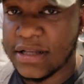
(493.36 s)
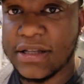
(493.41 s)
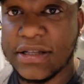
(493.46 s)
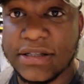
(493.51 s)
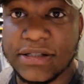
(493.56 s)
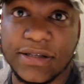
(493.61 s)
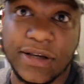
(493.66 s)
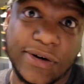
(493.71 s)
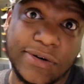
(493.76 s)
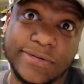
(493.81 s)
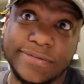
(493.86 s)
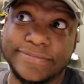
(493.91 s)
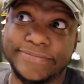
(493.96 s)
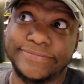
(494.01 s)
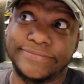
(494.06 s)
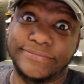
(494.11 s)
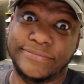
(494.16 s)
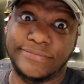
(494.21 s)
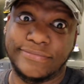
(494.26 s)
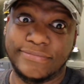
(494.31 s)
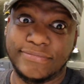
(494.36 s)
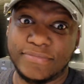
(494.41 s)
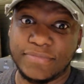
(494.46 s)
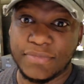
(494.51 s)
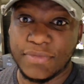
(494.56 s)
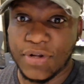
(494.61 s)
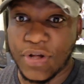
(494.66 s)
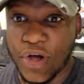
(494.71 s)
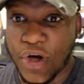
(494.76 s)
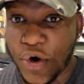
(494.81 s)
So,
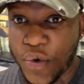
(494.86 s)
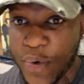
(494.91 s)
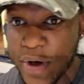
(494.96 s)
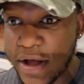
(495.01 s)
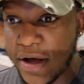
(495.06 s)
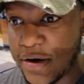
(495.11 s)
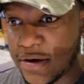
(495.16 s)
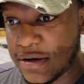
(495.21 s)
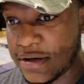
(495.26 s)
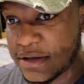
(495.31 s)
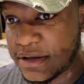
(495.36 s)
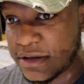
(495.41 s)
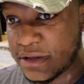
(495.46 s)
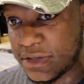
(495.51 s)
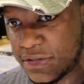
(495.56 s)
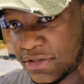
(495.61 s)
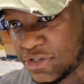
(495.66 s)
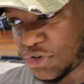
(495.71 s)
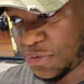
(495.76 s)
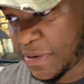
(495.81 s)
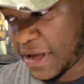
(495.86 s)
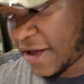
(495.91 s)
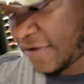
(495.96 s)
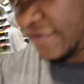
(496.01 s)
oh well, too bad